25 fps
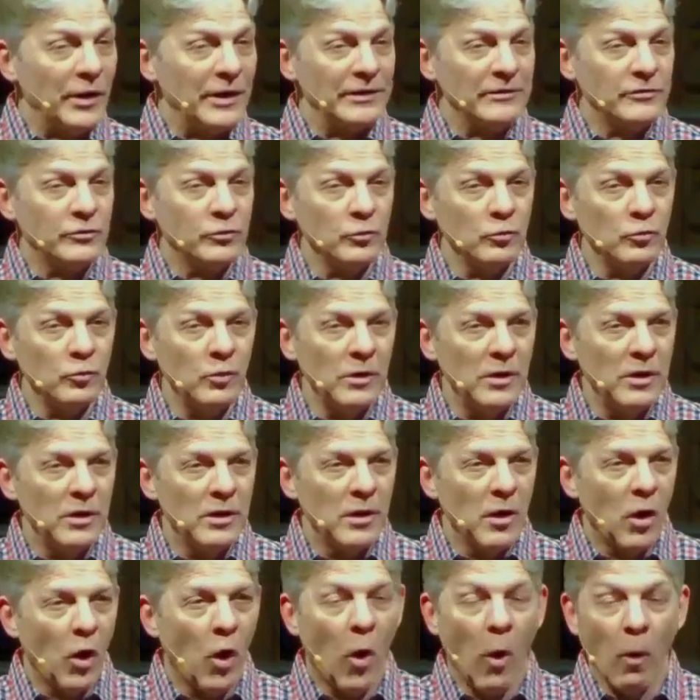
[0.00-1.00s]
are going
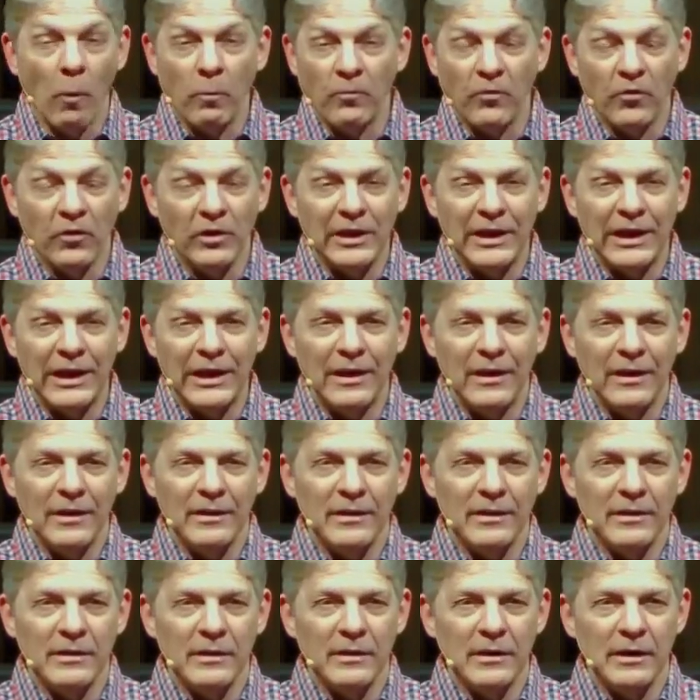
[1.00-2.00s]
to,
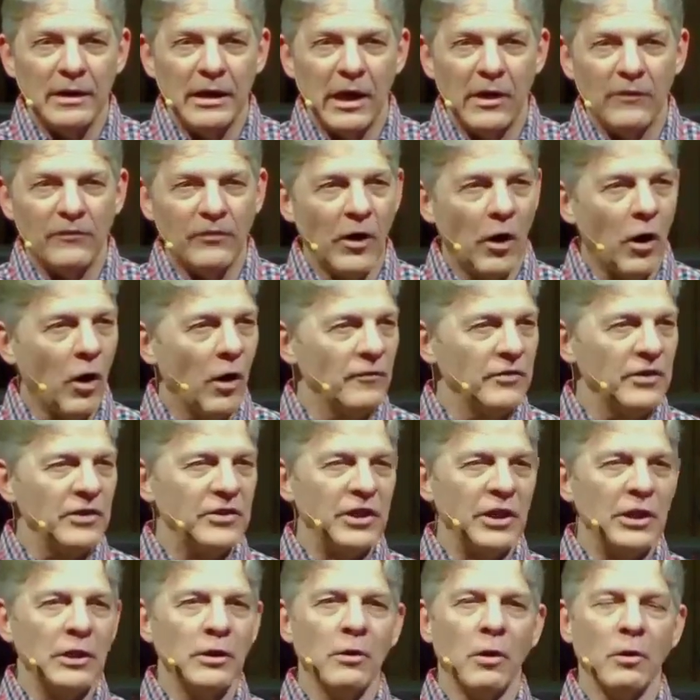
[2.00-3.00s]
hopefully, if
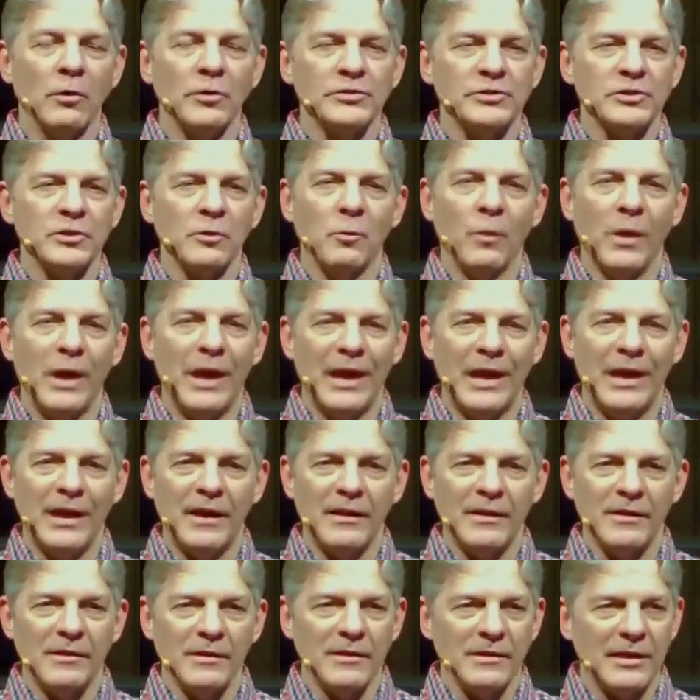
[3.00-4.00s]
everything goes the
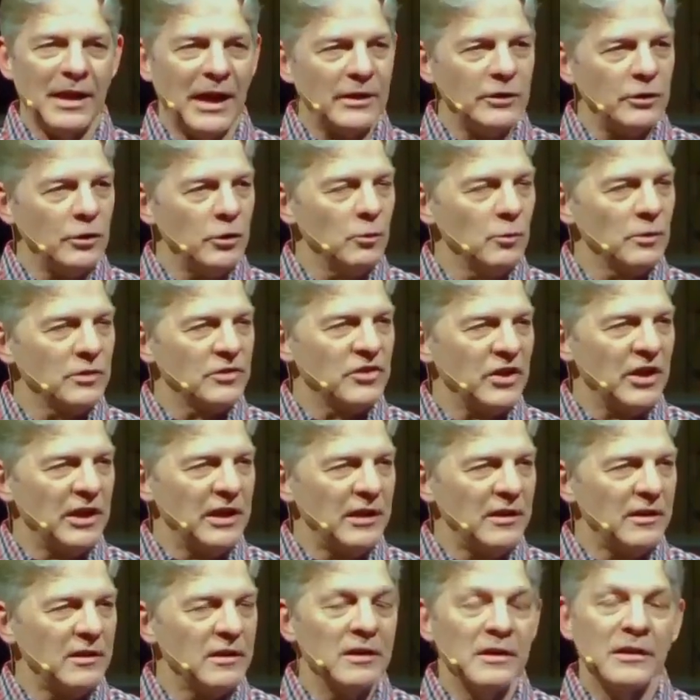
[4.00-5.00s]
way that
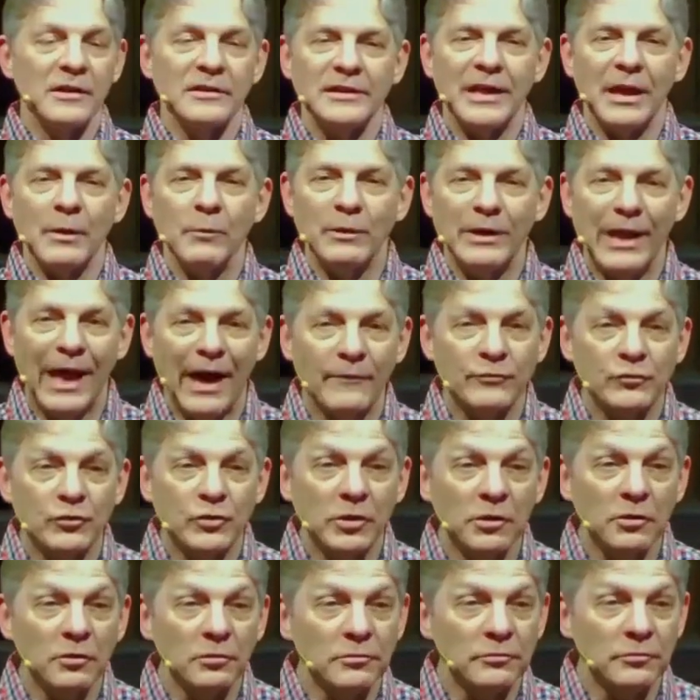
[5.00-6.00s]
you would think, they
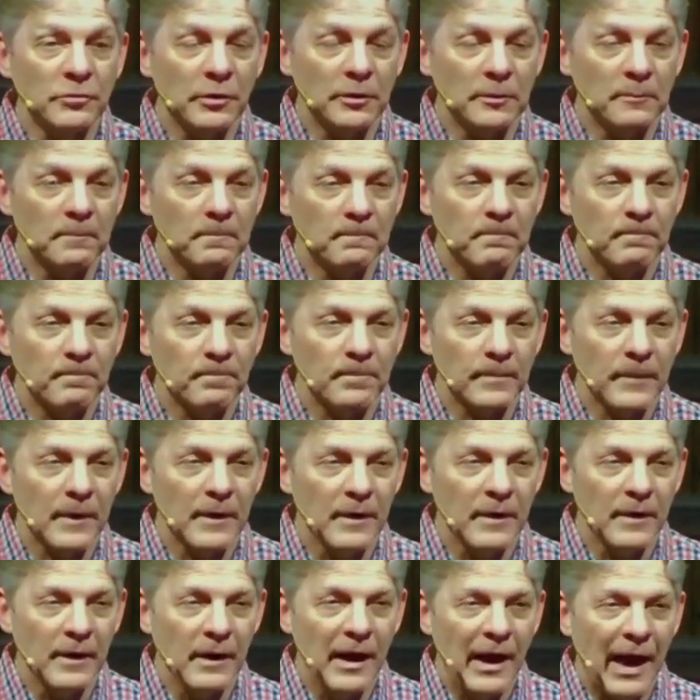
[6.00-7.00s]
would have children.
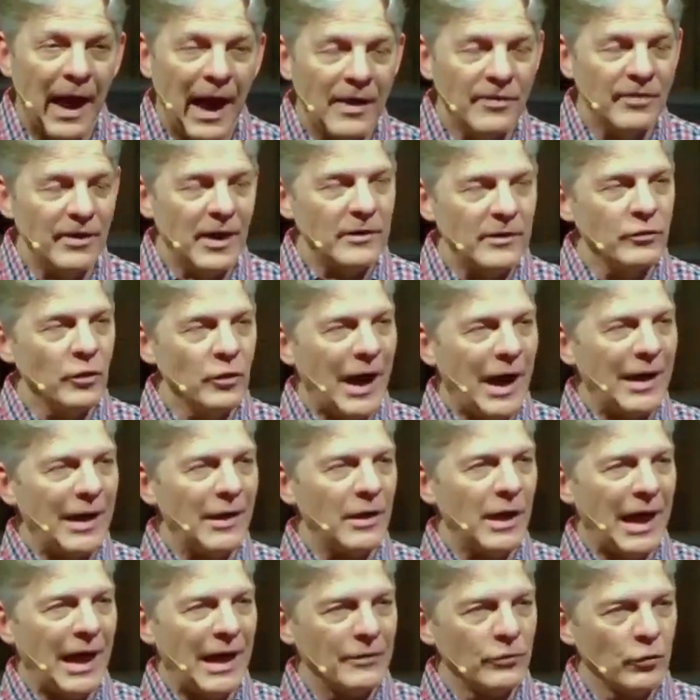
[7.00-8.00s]
And
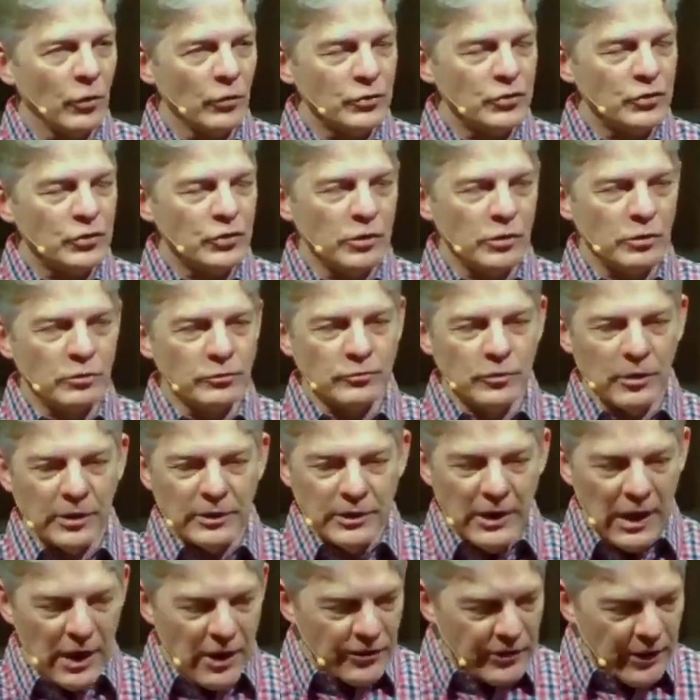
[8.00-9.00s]
then those
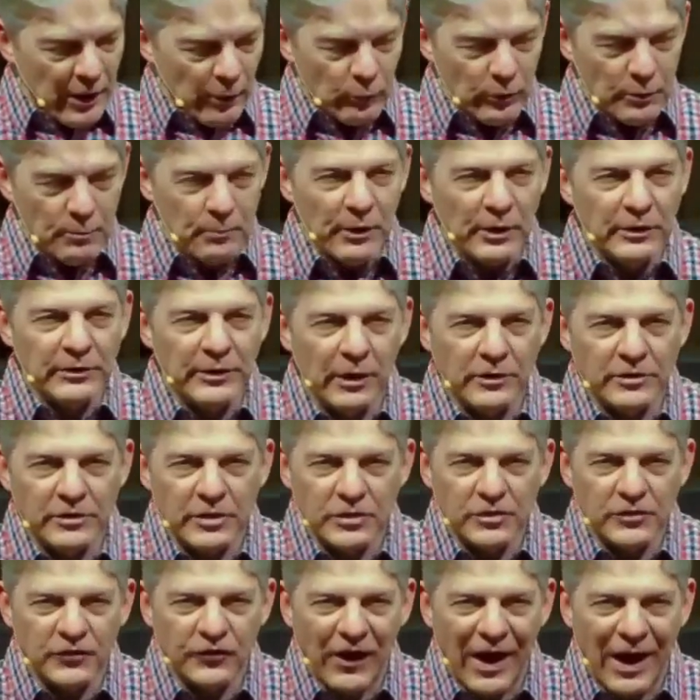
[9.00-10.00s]
children, there would
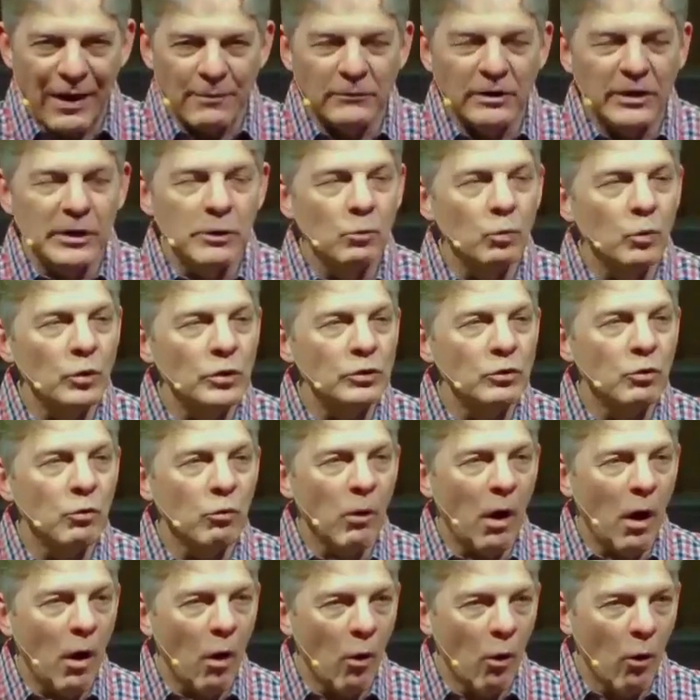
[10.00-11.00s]
be, that this family
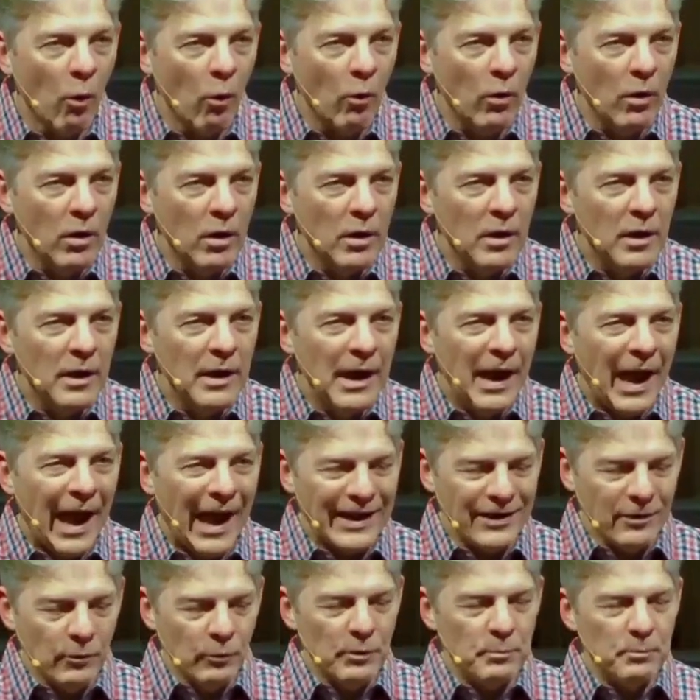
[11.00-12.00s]
would grow,
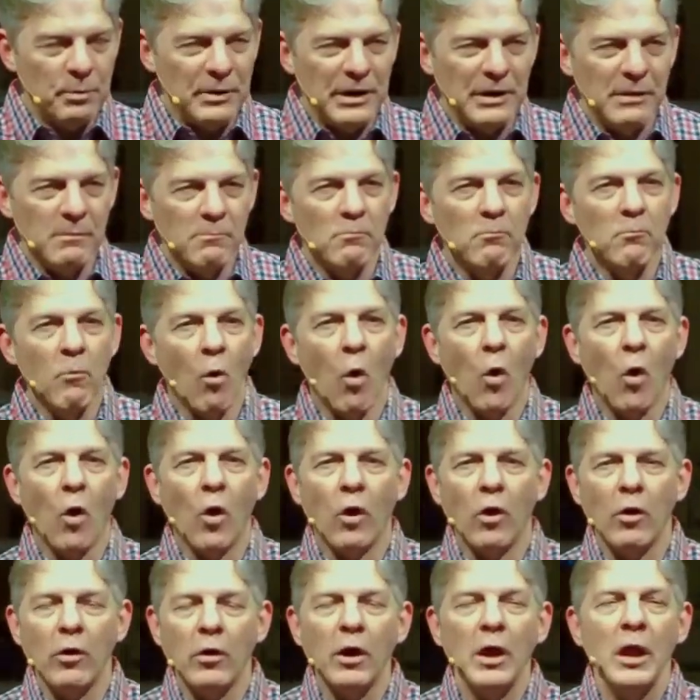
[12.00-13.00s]
and it would be
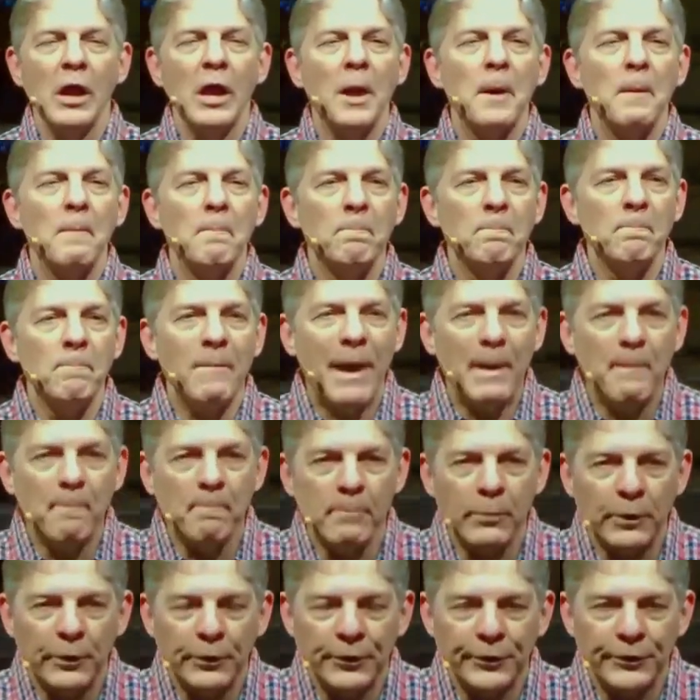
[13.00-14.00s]
more
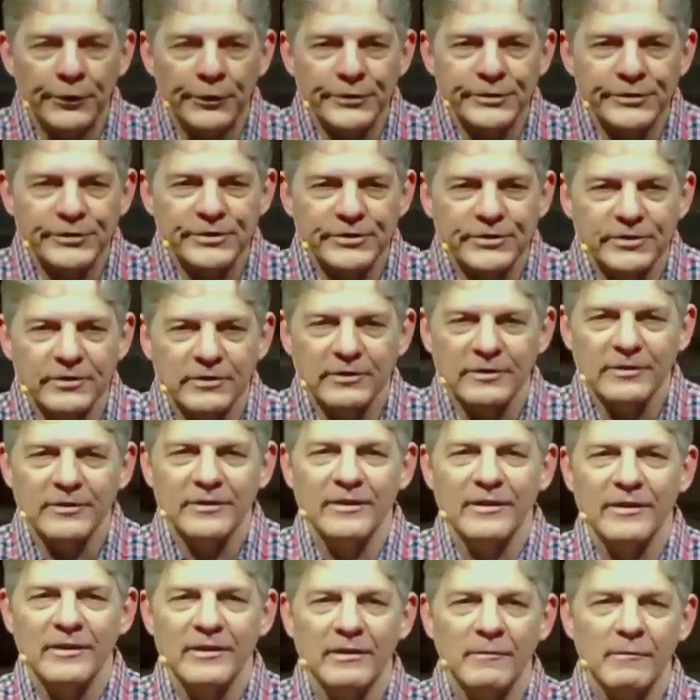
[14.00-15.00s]

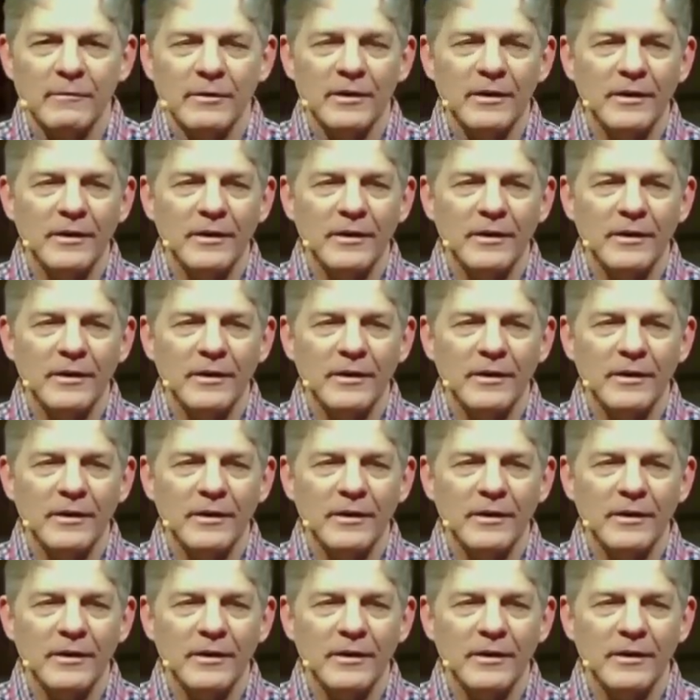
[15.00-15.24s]
members